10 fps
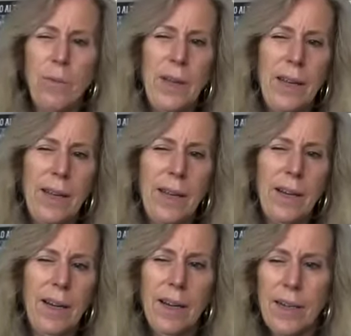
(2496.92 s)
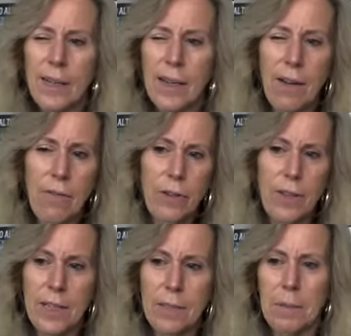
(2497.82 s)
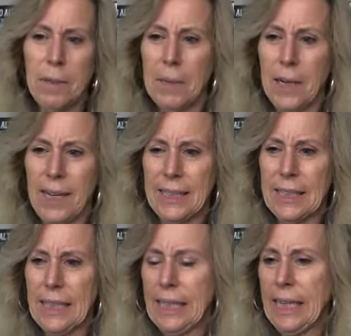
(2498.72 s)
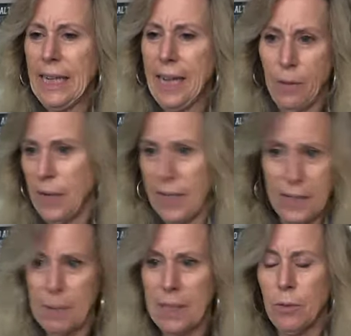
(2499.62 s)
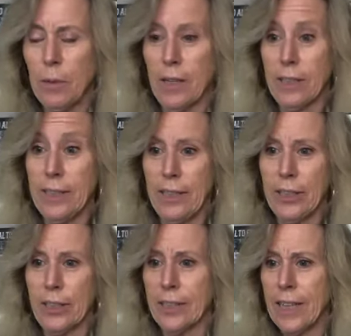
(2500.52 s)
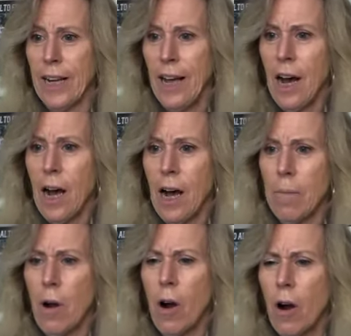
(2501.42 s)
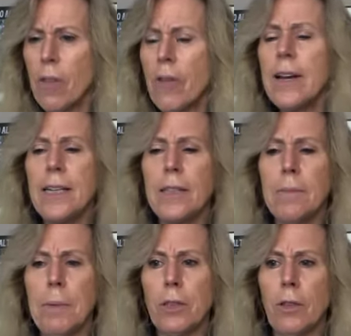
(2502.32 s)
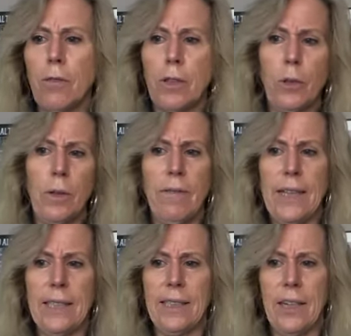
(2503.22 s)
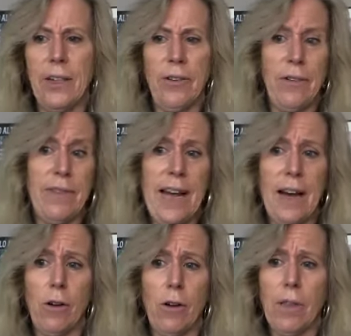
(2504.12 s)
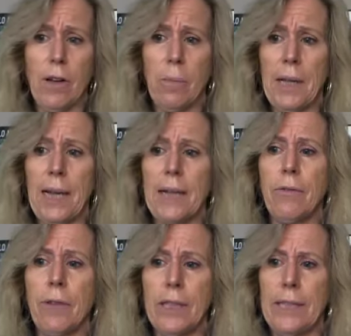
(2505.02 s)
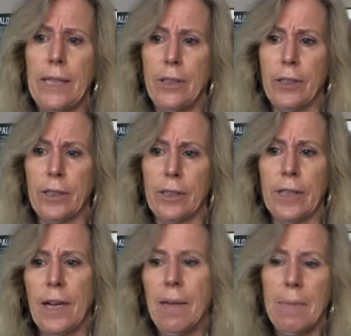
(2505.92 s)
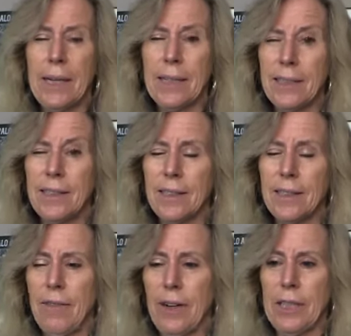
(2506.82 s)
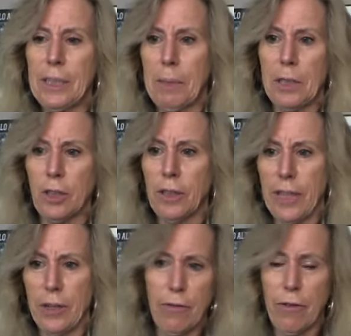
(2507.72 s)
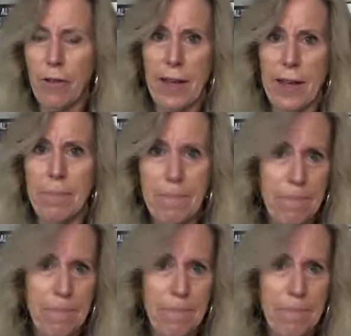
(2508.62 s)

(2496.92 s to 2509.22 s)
we kind of covered this, but I'm going to ask it again anyways because we are seniors. Are there any special virtual events that you know of now that are planned for the seniors because this is a very special year for them?